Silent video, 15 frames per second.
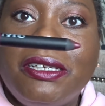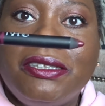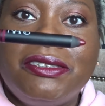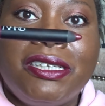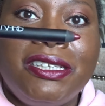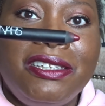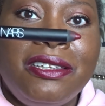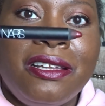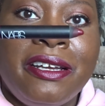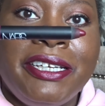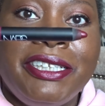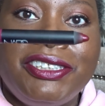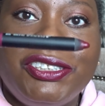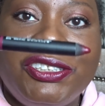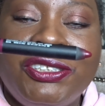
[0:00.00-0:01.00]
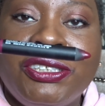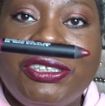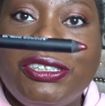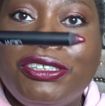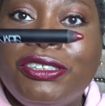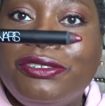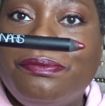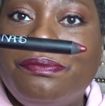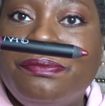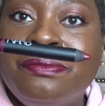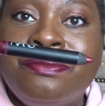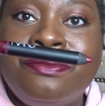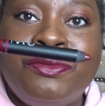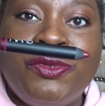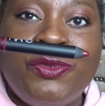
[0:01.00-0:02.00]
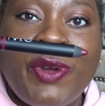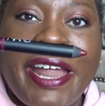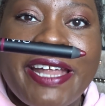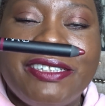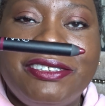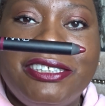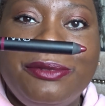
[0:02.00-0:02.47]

It's a nice, good red,